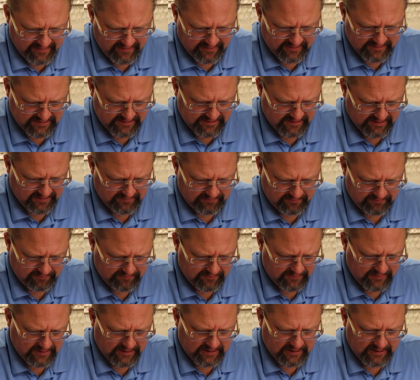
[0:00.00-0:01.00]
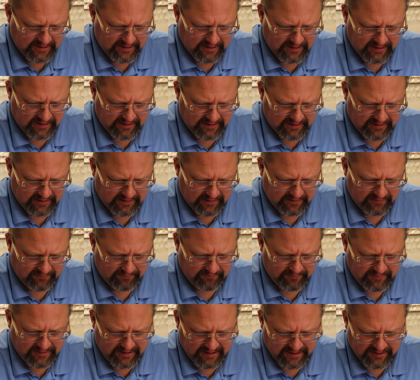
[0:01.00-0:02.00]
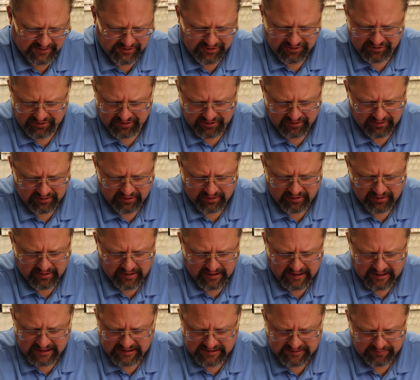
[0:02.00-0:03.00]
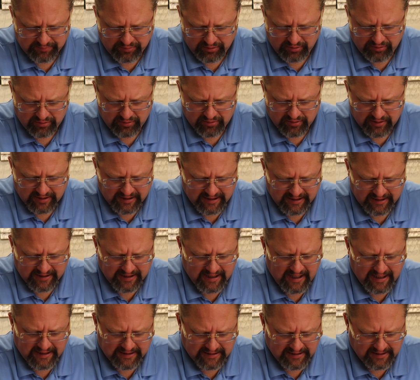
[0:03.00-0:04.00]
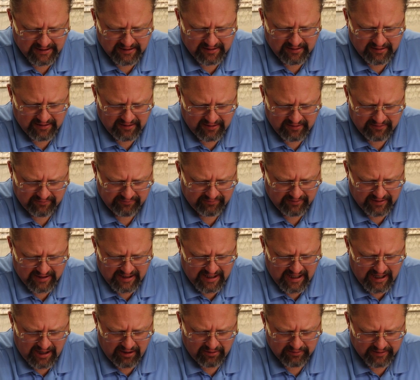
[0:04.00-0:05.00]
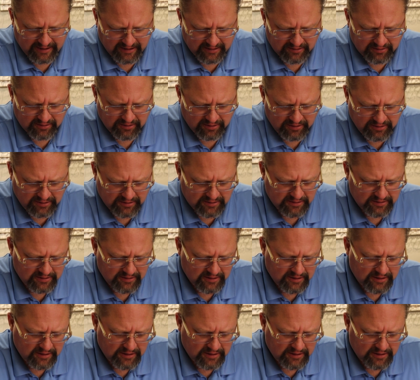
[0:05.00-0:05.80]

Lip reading: there's some things you can learn and explore, get an idea of how they look.